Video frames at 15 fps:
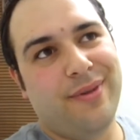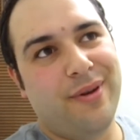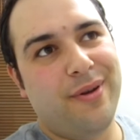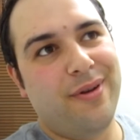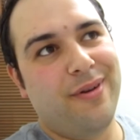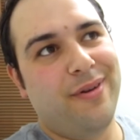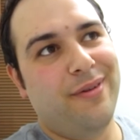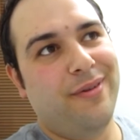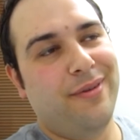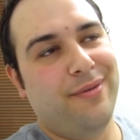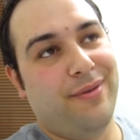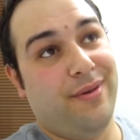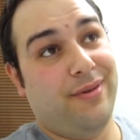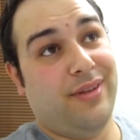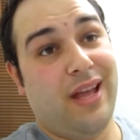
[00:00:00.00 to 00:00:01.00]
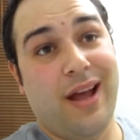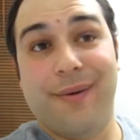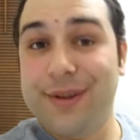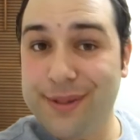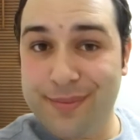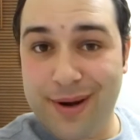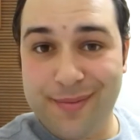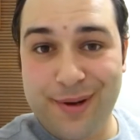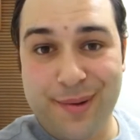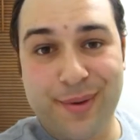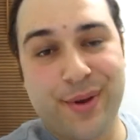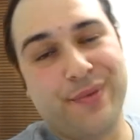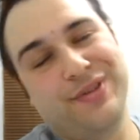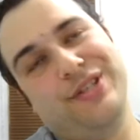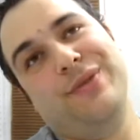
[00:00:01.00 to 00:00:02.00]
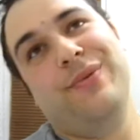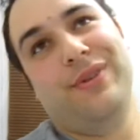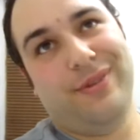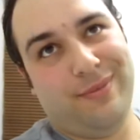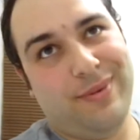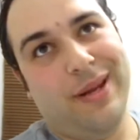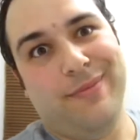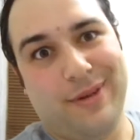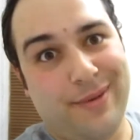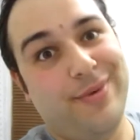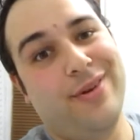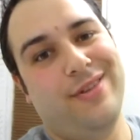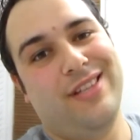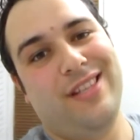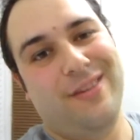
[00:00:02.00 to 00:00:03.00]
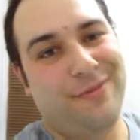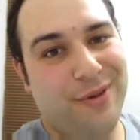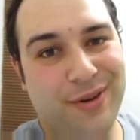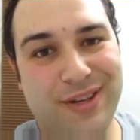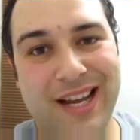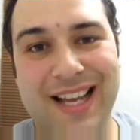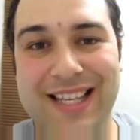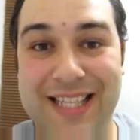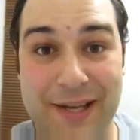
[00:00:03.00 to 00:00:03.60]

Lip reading: Her first car was BMW and she wants BMWs in the future.